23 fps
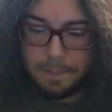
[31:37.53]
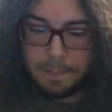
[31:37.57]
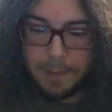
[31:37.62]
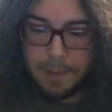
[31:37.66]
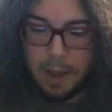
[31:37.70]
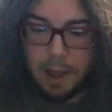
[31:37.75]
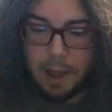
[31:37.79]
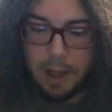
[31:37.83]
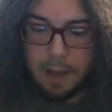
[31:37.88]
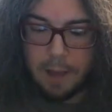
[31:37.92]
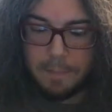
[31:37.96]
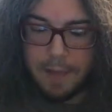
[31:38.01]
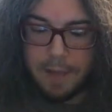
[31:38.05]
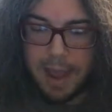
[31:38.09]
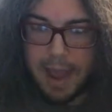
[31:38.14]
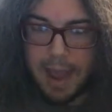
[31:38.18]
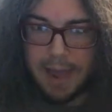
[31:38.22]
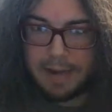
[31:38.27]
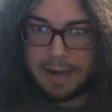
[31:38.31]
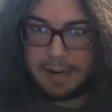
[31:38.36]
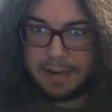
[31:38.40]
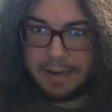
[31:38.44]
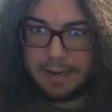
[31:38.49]

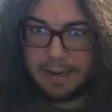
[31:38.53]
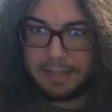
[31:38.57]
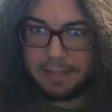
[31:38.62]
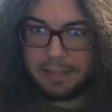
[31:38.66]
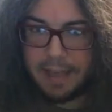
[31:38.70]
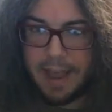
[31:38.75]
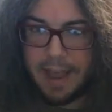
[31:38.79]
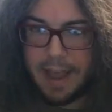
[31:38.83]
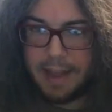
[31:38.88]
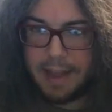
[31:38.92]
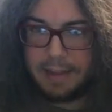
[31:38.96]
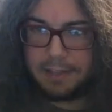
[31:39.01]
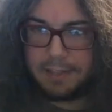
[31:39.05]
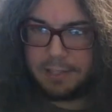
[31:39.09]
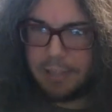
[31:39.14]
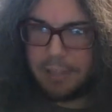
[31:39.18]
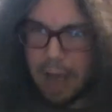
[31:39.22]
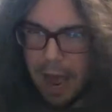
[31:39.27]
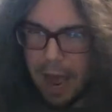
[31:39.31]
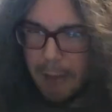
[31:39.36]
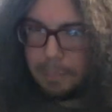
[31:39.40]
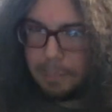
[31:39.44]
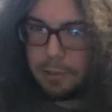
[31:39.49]
and it is a
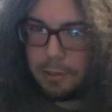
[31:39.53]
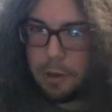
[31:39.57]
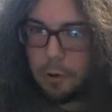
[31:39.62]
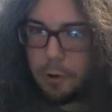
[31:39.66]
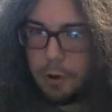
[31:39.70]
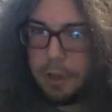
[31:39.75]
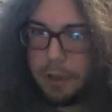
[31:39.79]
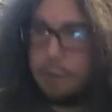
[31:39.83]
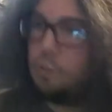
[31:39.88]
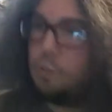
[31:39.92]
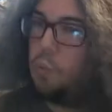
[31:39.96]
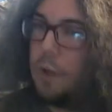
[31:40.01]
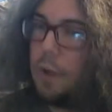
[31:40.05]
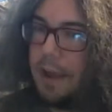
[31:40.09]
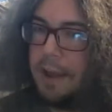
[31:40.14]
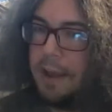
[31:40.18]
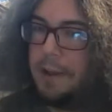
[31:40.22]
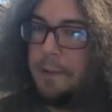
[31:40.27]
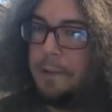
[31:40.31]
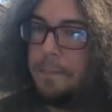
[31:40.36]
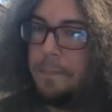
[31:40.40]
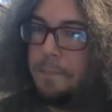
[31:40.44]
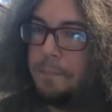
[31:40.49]
top-loading
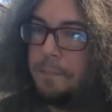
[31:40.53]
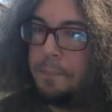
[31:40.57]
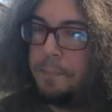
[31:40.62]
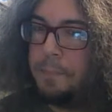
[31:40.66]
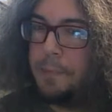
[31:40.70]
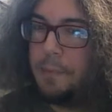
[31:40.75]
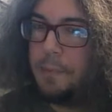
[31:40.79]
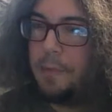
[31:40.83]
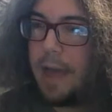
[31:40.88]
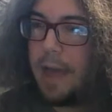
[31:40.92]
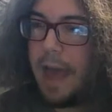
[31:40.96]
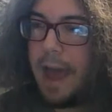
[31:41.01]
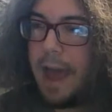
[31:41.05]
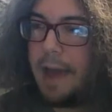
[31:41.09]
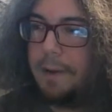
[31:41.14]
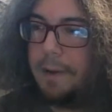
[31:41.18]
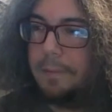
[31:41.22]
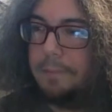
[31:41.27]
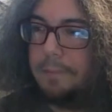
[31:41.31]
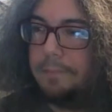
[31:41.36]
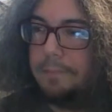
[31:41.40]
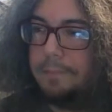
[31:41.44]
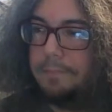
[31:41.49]
Wii that
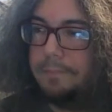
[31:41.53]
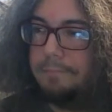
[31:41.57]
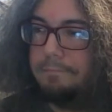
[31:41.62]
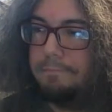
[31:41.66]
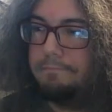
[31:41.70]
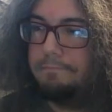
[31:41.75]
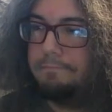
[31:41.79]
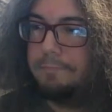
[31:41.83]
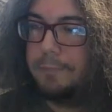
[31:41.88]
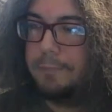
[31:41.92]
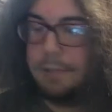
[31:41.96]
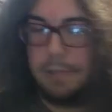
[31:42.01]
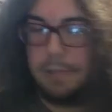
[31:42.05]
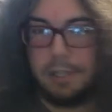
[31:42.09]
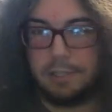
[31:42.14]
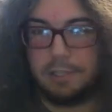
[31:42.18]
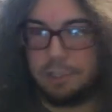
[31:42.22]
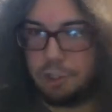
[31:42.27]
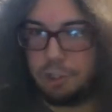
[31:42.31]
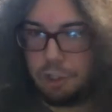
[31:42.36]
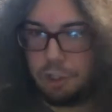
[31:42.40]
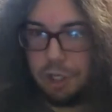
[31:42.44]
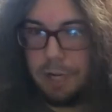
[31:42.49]

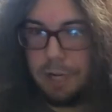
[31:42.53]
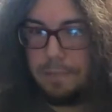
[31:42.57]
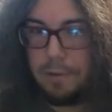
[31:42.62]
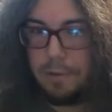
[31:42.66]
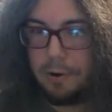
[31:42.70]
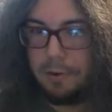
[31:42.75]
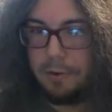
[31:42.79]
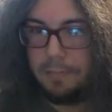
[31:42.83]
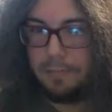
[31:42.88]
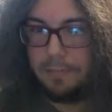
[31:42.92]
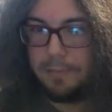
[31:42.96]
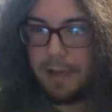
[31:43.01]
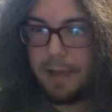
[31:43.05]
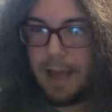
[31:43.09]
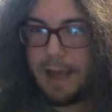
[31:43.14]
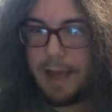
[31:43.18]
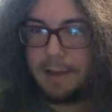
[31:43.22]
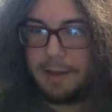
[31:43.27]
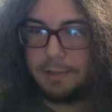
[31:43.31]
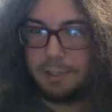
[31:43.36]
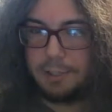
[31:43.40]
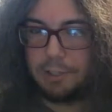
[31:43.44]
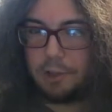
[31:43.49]
is cheaper,
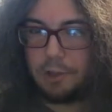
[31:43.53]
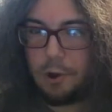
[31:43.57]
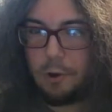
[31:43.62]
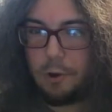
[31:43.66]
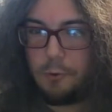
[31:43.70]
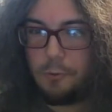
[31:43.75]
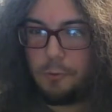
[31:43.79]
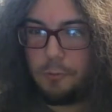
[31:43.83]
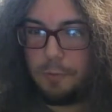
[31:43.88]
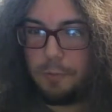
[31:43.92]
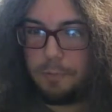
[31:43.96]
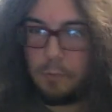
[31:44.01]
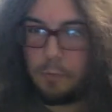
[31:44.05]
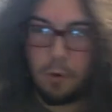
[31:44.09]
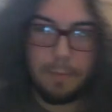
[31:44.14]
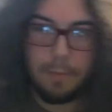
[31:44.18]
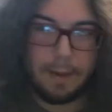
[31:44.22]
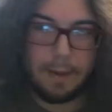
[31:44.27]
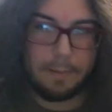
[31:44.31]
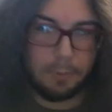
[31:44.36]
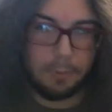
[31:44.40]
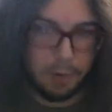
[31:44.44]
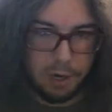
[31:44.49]
and so more
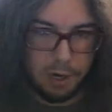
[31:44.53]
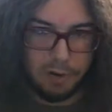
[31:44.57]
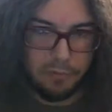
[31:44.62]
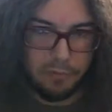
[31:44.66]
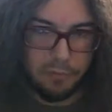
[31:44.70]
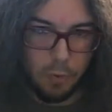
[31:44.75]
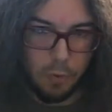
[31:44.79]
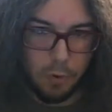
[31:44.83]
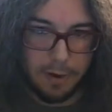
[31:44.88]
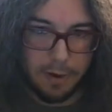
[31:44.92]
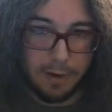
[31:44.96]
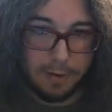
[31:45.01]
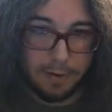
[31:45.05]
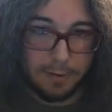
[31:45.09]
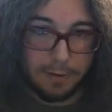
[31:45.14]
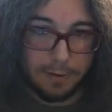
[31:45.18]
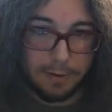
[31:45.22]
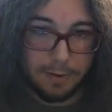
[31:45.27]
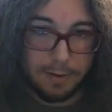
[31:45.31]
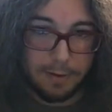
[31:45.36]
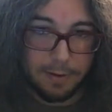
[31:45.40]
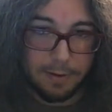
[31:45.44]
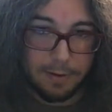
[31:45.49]
people could afford it.
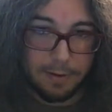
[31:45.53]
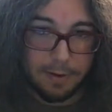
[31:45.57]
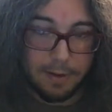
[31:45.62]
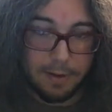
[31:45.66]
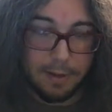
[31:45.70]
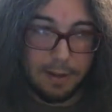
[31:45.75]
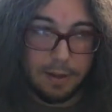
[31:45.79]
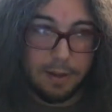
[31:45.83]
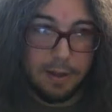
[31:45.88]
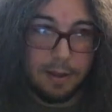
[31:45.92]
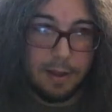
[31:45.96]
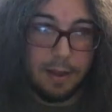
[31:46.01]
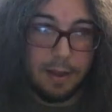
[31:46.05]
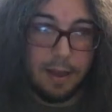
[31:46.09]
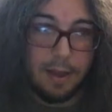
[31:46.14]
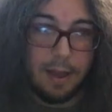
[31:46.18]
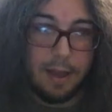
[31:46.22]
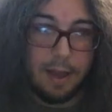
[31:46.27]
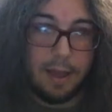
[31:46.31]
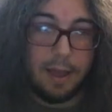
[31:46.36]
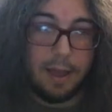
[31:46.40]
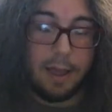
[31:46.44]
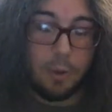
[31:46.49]

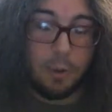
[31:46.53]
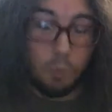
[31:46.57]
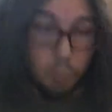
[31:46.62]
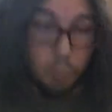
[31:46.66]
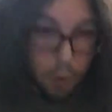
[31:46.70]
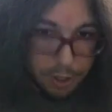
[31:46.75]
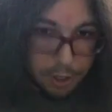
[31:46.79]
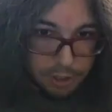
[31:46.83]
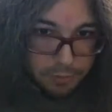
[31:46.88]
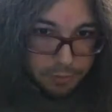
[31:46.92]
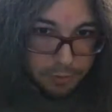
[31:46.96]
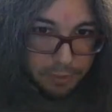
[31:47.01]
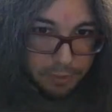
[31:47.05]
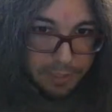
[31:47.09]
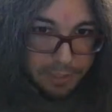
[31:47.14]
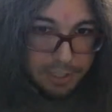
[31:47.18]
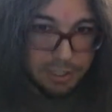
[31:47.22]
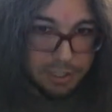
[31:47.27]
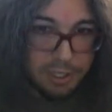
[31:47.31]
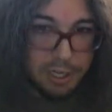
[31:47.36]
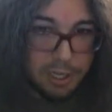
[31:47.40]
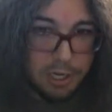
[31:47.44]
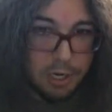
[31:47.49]
It was
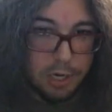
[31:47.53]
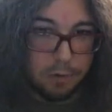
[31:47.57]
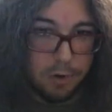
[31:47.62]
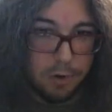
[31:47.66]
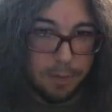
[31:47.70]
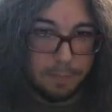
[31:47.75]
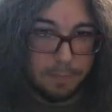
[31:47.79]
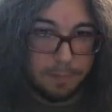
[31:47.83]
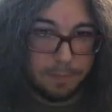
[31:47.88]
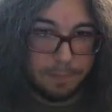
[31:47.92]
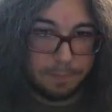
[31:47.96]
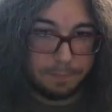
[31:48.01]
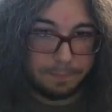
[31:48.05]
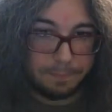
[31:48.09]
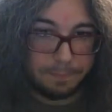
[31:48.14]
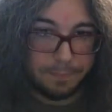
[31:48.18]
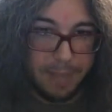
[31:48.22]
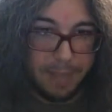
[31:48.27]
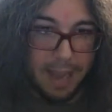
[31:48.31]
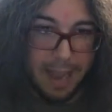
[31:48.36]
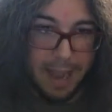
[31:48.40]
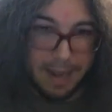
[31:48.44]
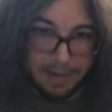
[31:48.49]
released in Europe,
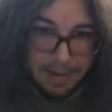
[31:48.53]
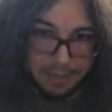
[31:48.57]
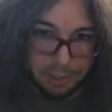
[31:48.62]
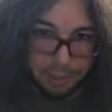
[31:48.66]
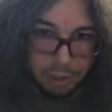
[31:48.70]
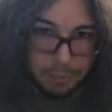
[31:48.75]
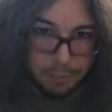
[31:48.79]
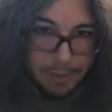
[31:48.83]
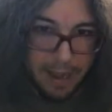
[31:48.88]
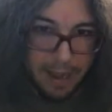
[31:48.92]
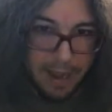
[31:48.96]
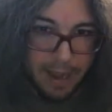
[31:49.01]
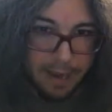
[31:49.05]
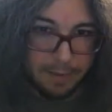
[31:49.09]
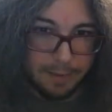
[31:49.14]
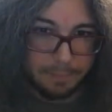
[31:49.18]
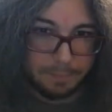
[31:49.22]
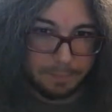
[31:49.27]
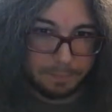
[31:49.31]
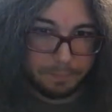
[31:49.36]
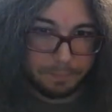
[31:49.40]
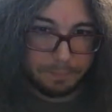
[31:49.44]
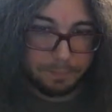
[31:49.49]
and in
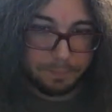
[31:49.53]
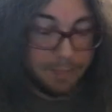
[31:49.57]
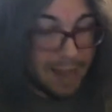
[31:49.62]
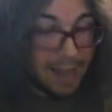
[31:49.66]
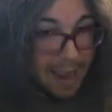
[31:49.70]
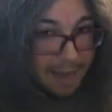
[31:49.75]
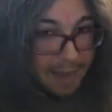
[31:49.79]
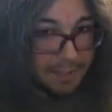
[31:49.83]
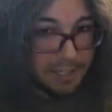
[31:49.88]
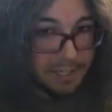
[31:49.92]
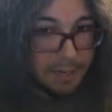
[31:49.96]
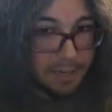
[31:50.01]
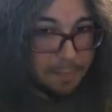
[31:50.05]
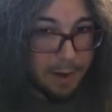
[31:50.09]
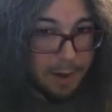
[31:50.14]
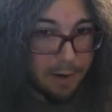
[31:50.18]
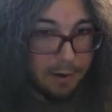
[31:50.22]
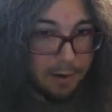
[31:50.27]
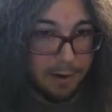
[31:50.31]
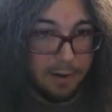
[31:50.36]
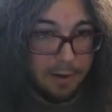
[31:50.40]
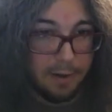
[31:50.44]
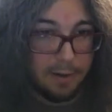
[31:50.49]
Japan, and in
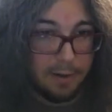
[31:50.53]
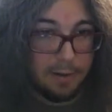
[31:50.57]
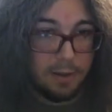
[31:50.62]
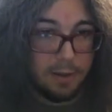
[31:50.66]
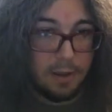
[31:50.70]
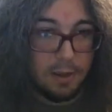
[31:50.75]
America,